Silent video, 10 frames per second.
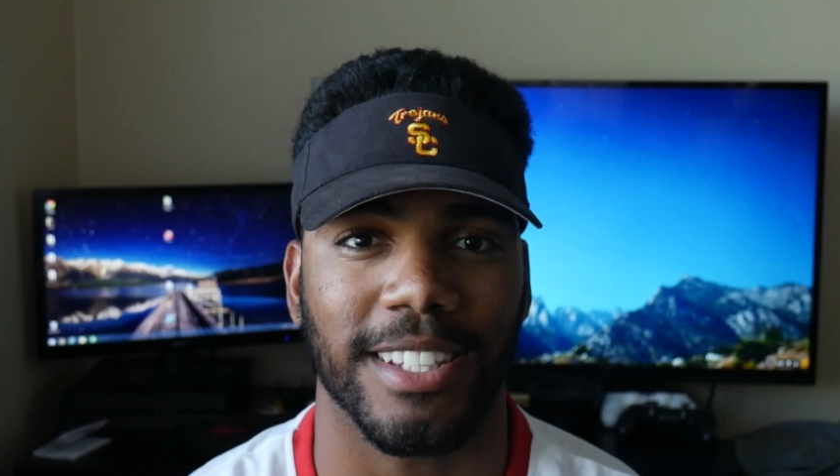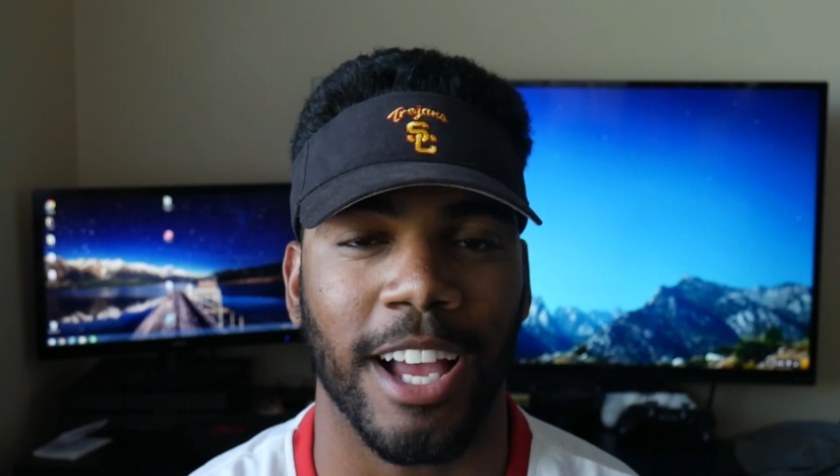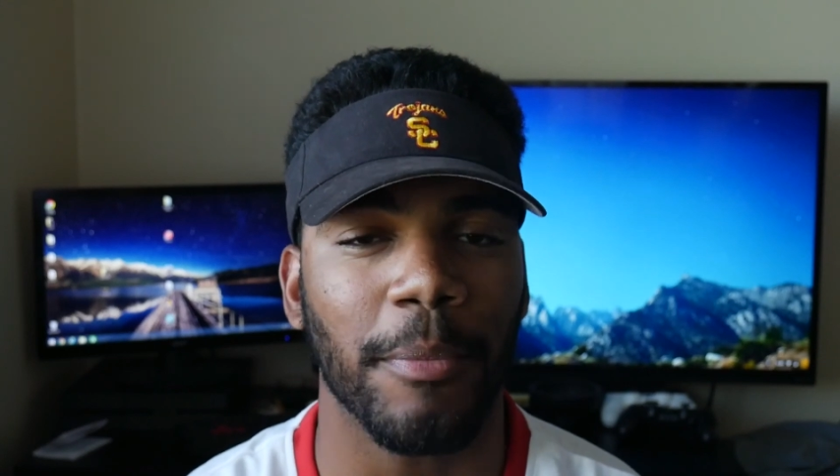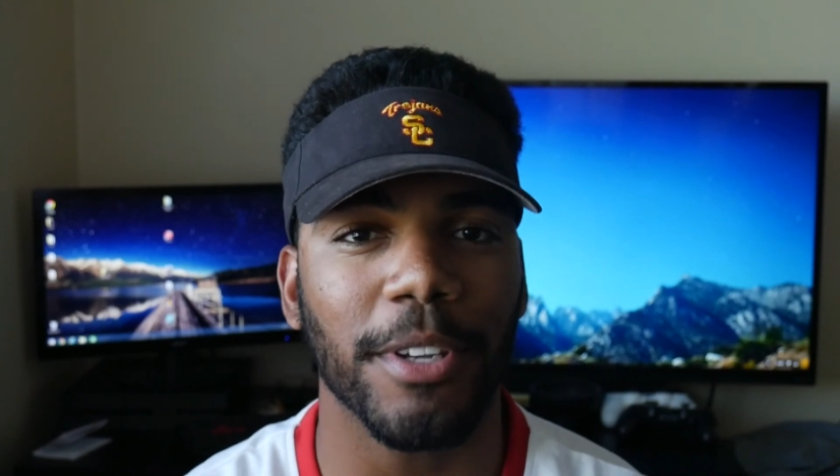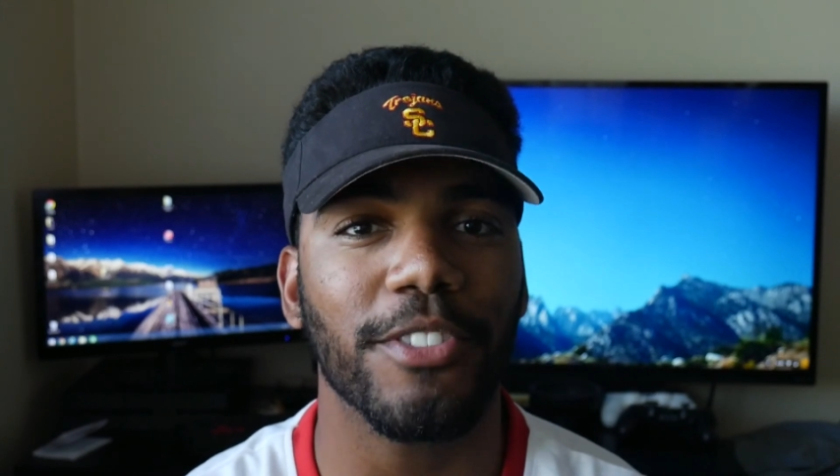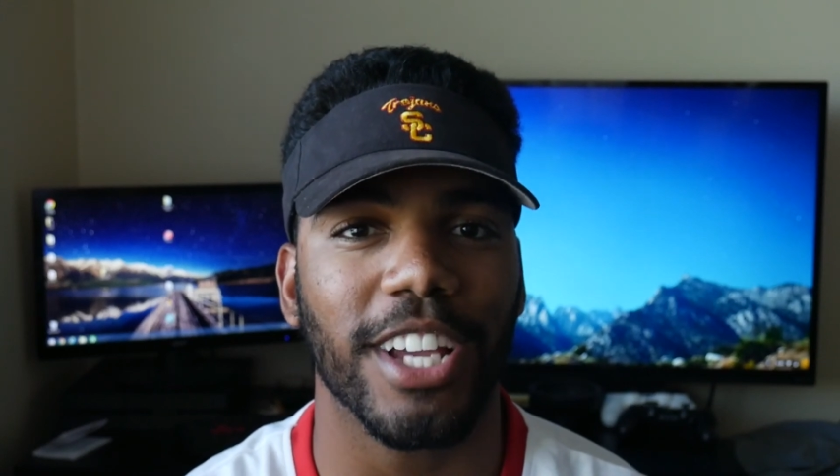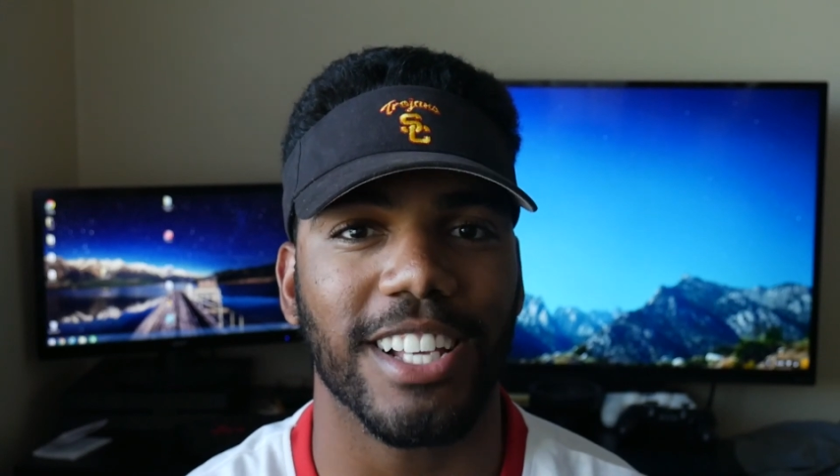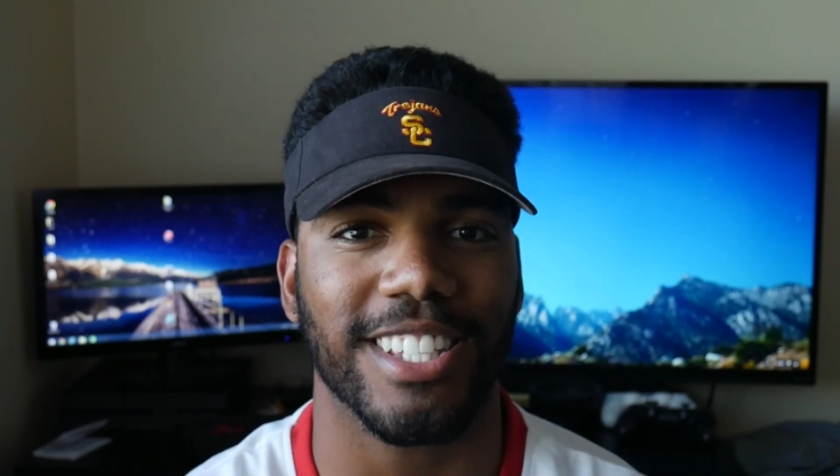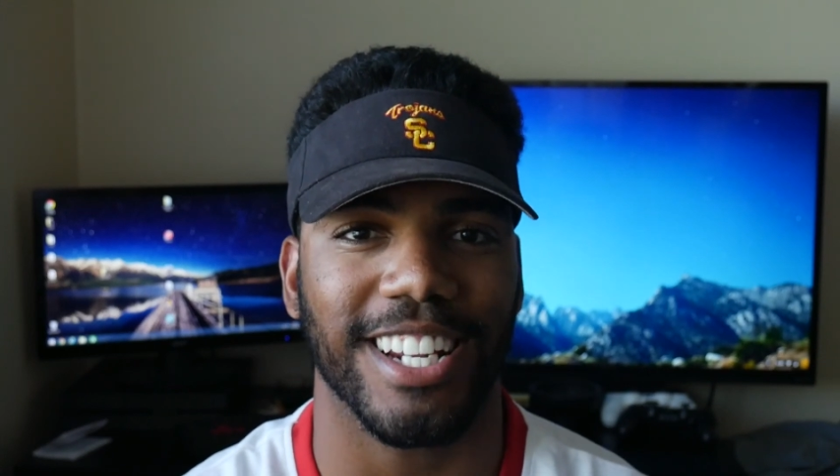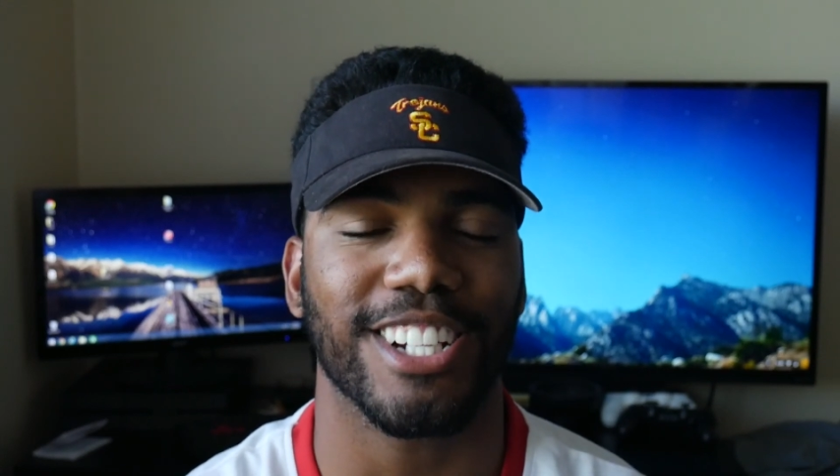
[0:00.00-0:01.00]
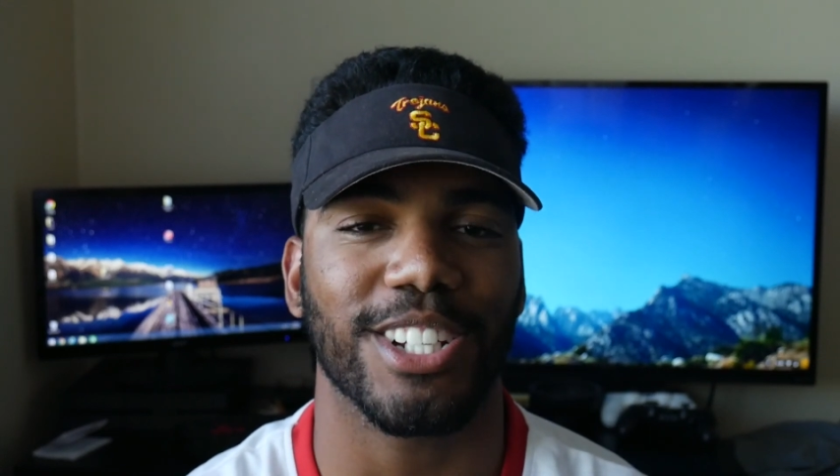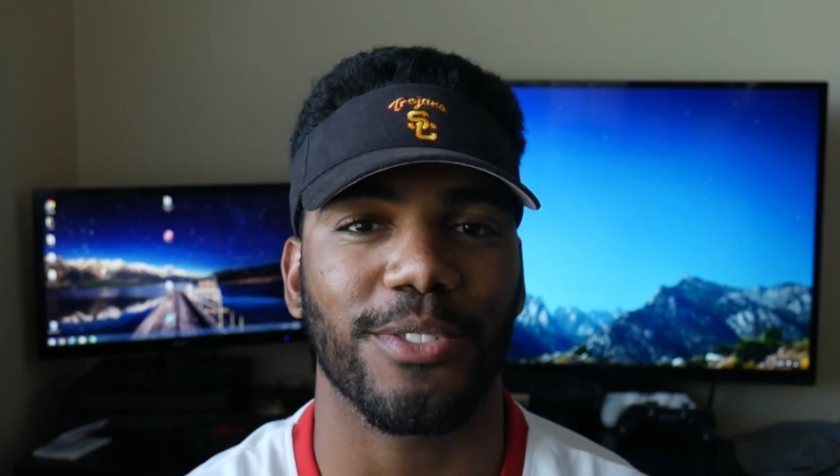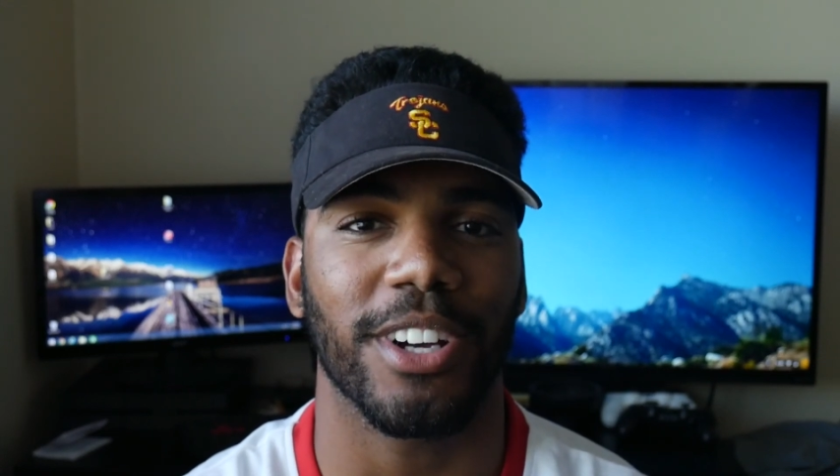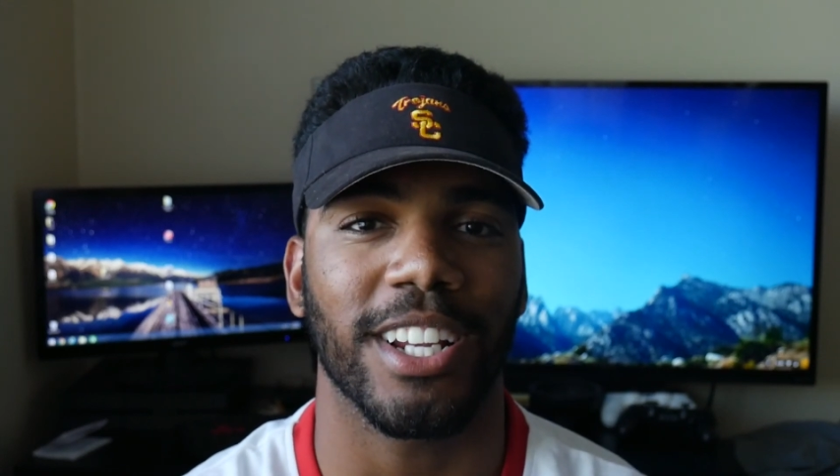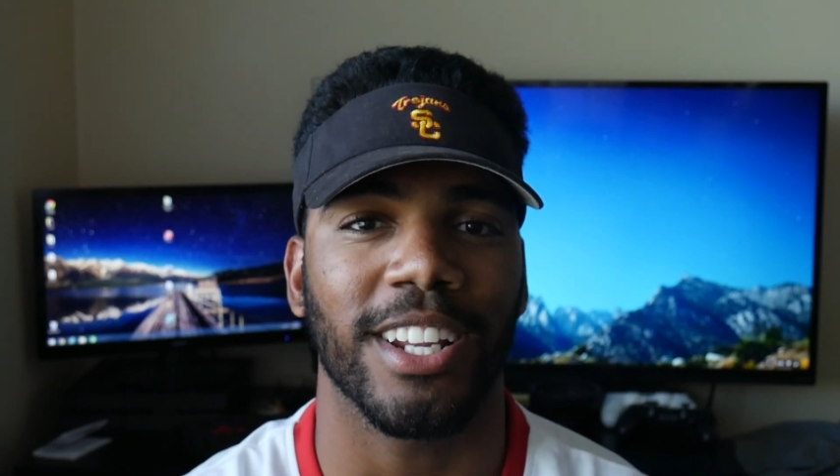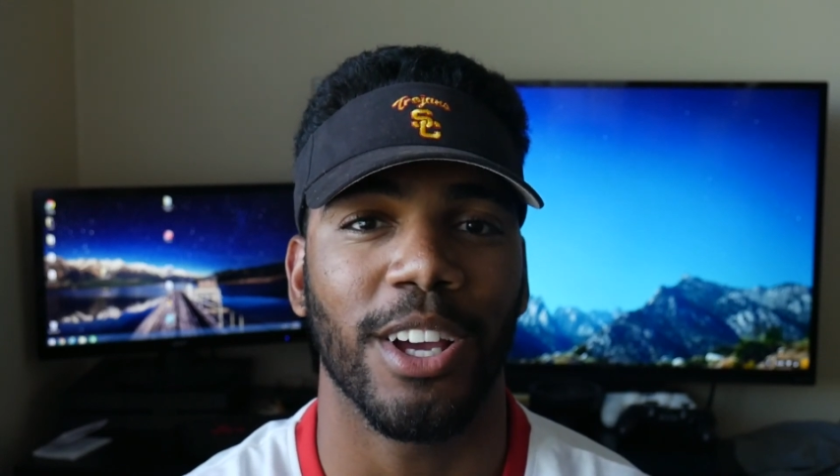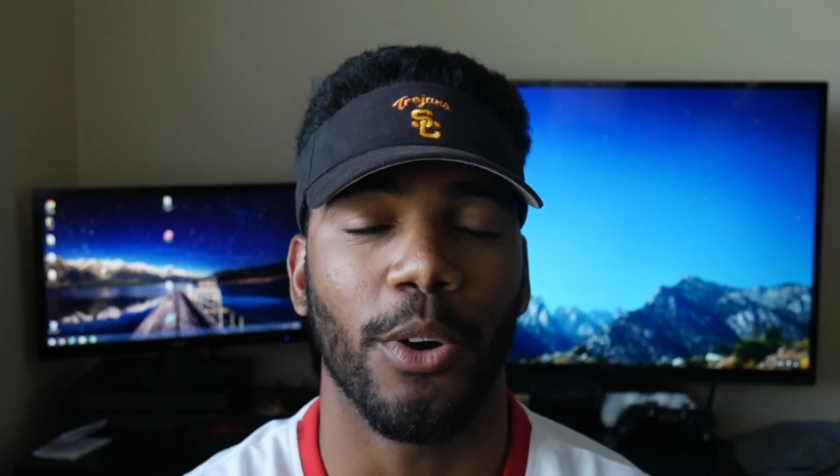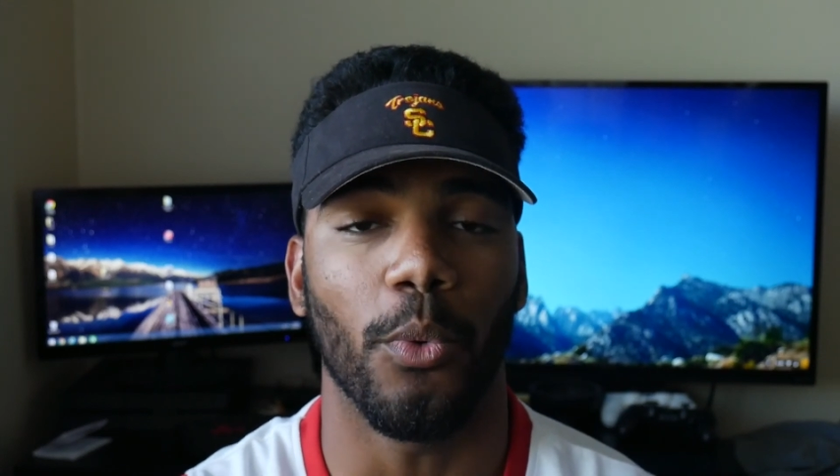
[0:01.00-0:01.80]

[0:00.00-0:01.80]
How many of you guys can actually run